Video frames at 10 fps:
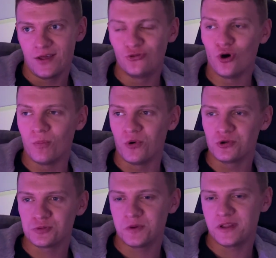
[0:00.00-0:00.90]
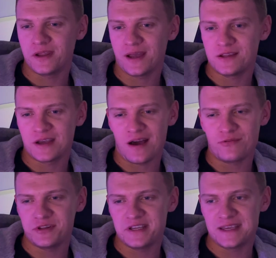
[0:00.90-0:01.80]
not much. But then again, you can't
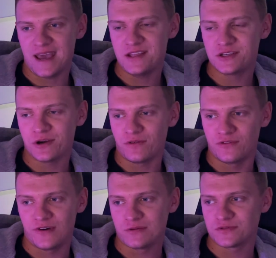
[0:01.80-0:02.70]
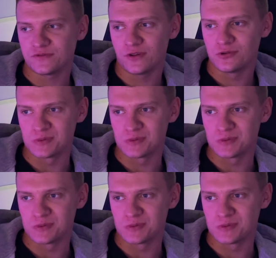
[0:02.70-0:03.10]
really gauge it off 1,000 followers.